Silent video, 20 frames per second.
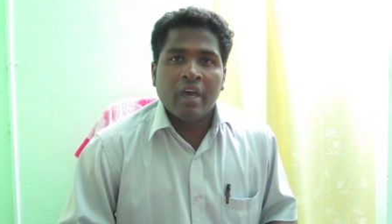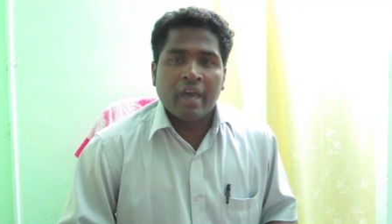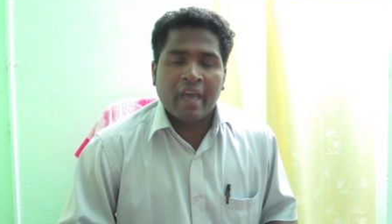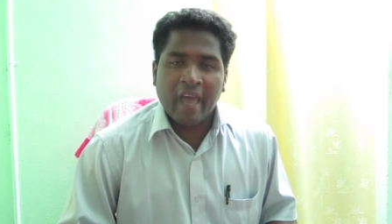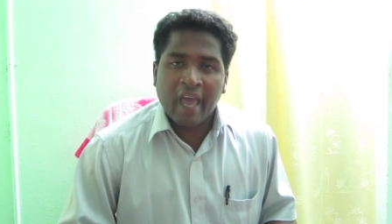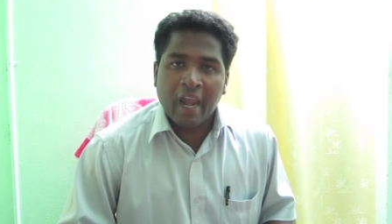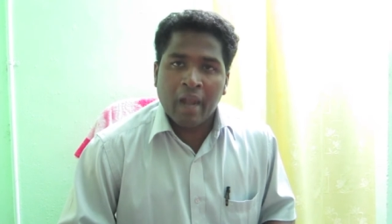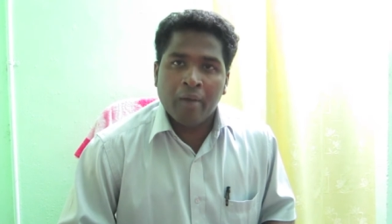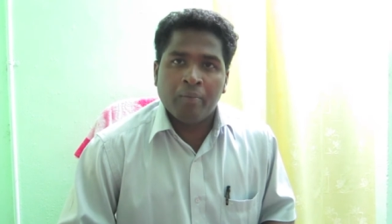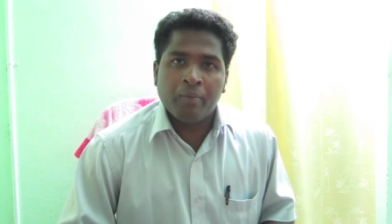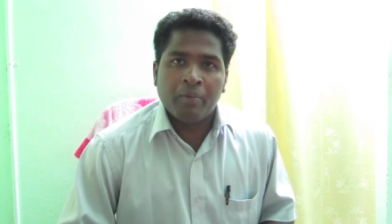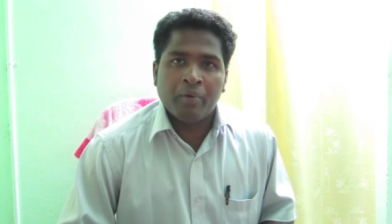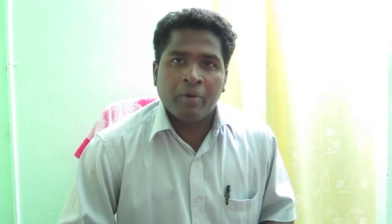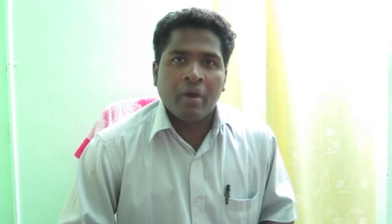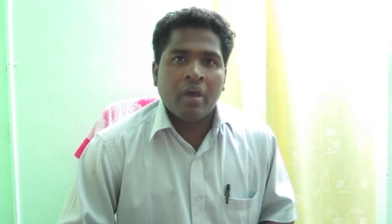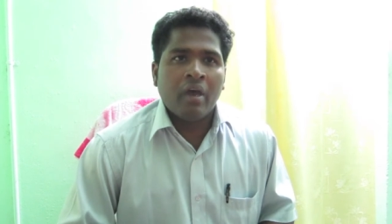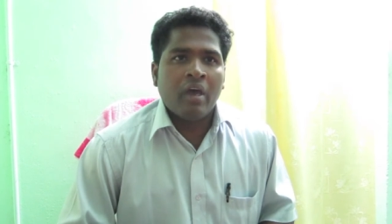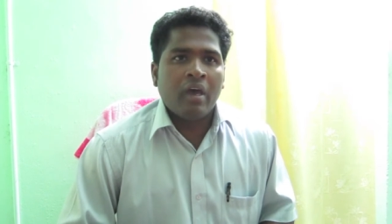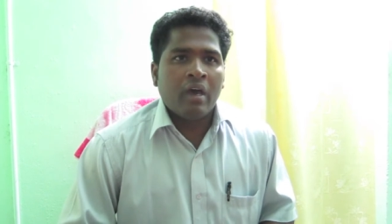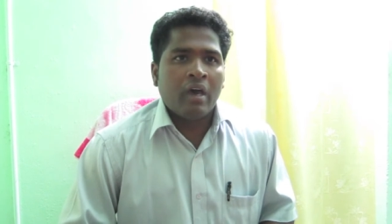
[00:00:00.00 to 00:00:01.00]

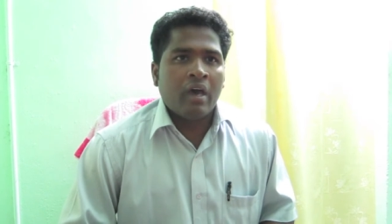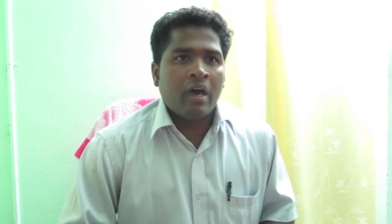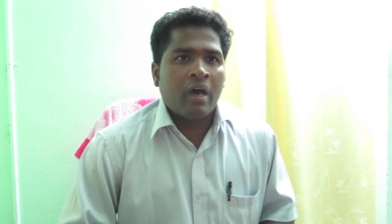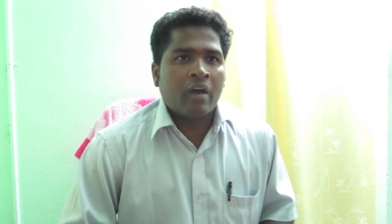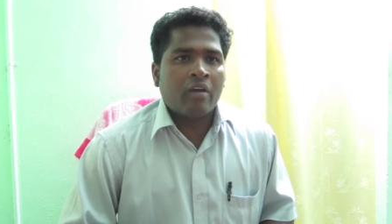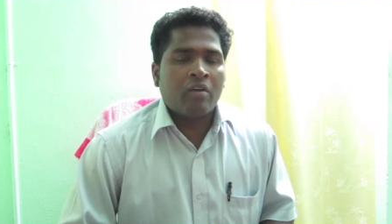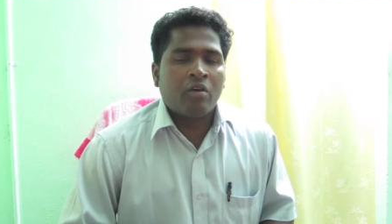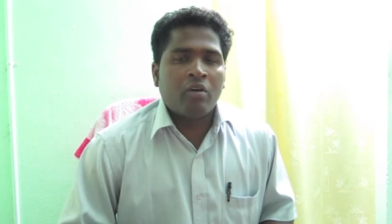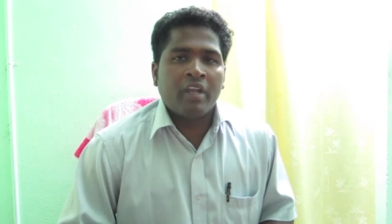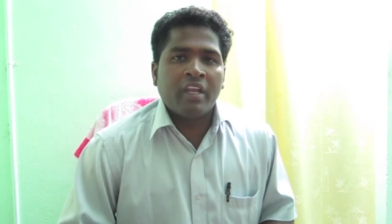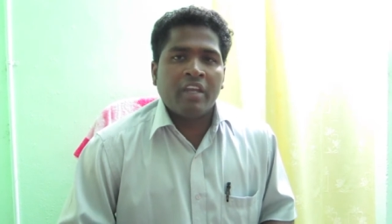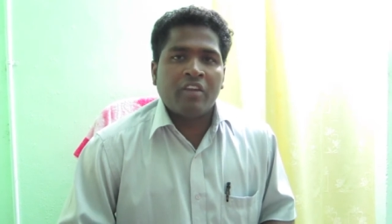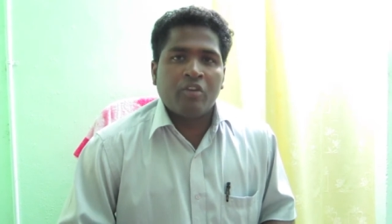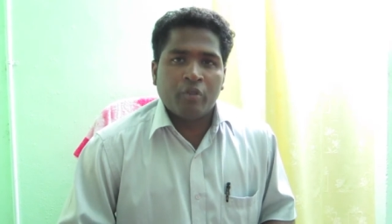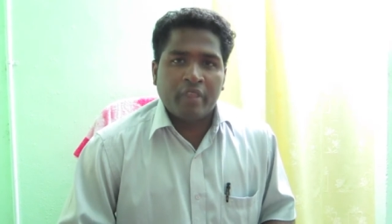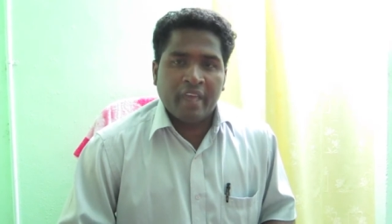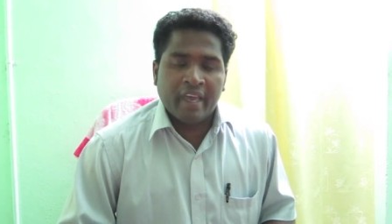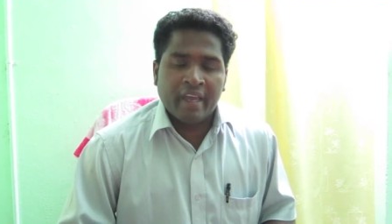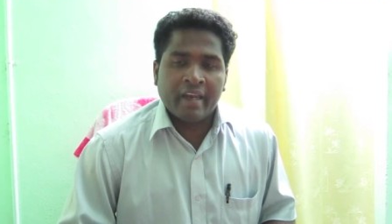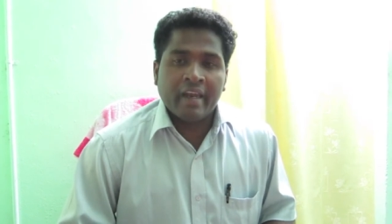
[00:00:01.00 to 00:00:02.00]
help according
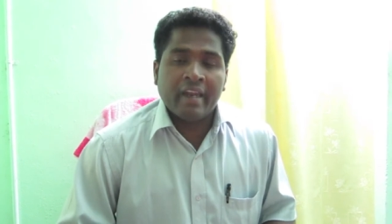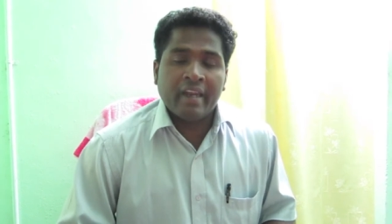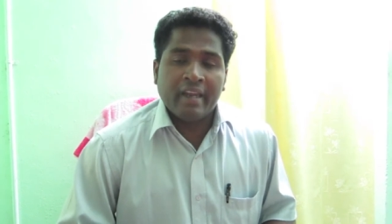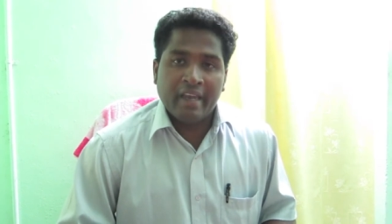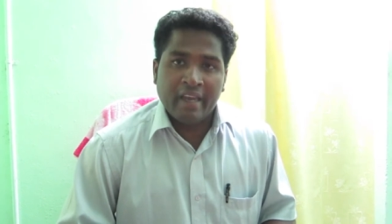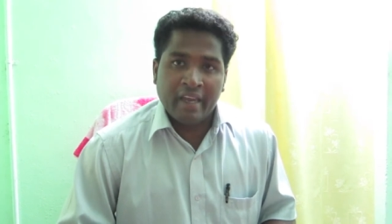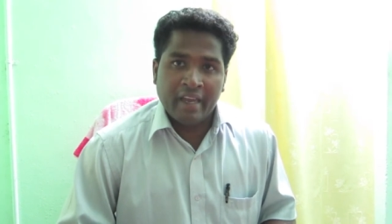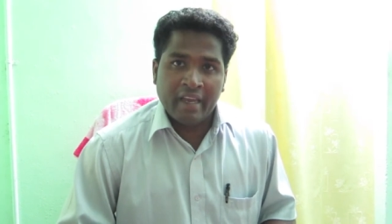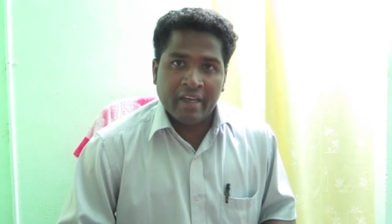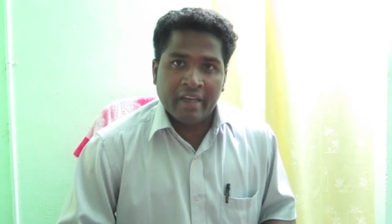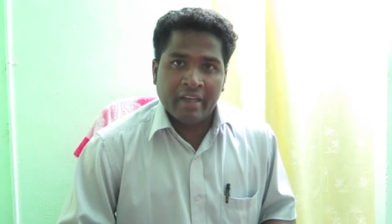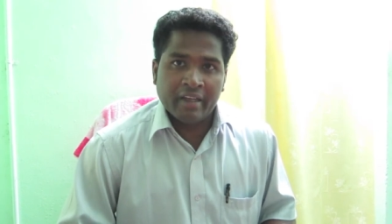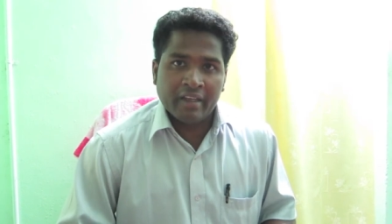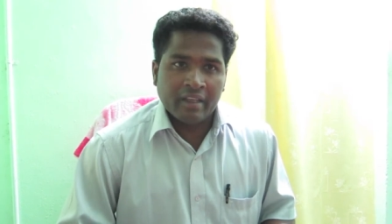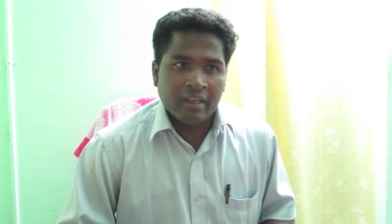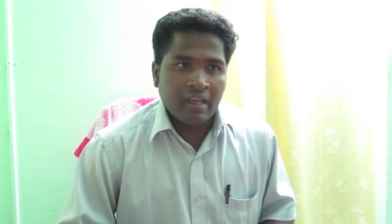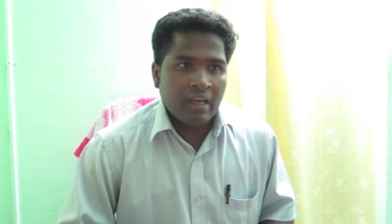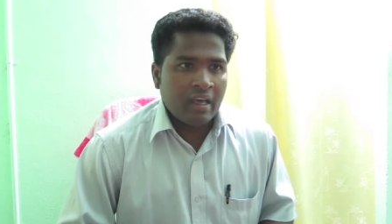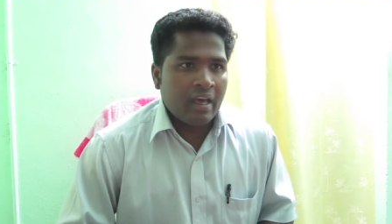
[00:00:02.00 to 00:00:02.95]
to their need.